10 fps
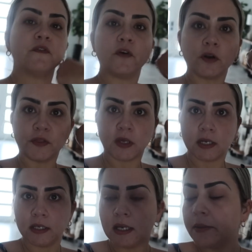
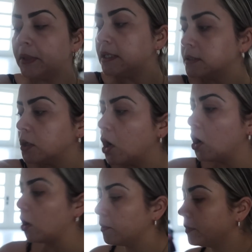4:30, Emily's not
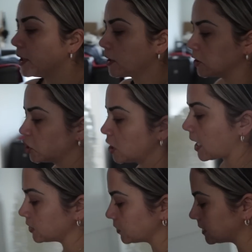home because she has to